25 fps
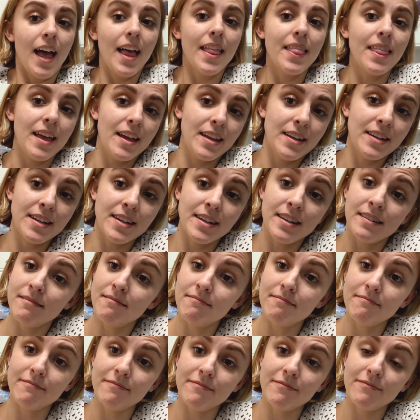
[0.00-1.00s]
and
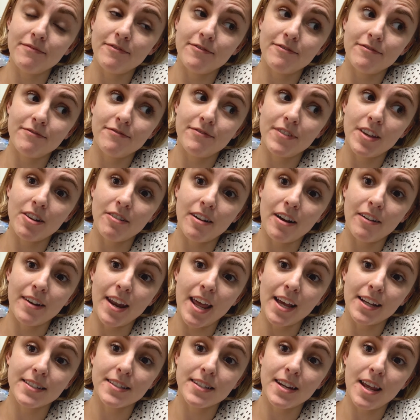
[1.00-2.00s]
then figure out
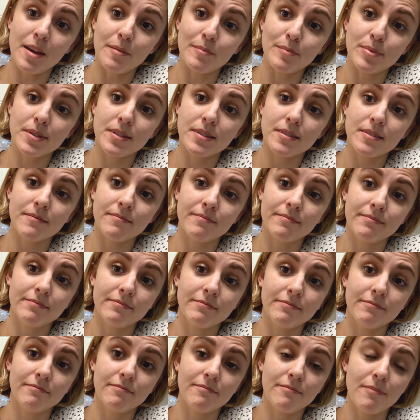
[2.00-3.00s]
next steps.
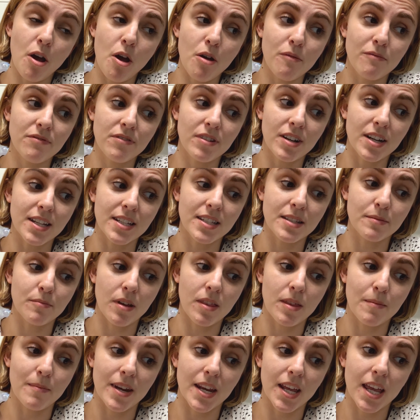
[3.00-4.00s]
Hopefully some
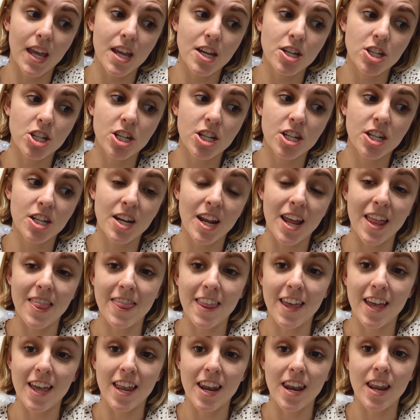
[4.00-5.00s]
other medication and
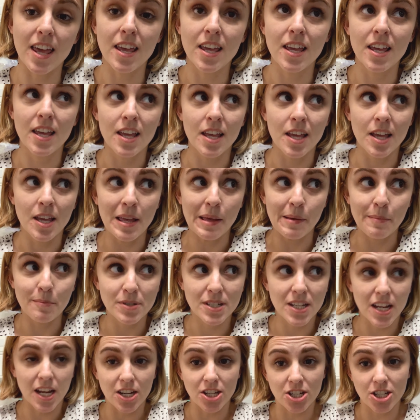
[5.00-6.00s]
then
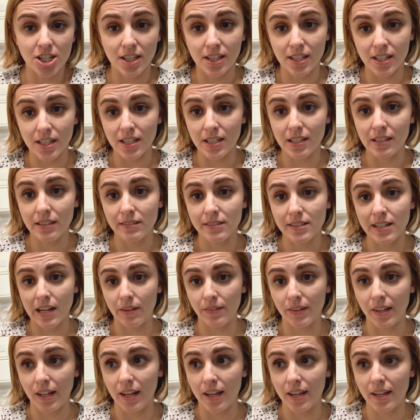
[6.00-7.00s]
potentially down
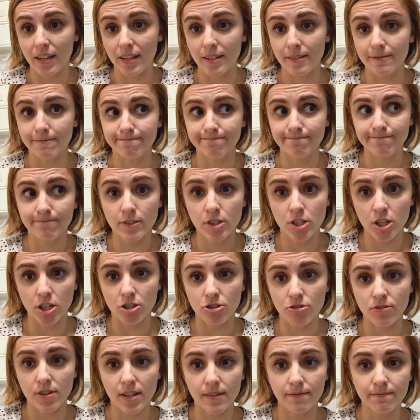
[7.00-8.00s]
the line
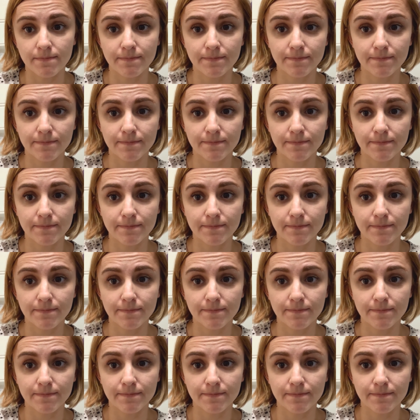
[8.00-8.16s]
surgery.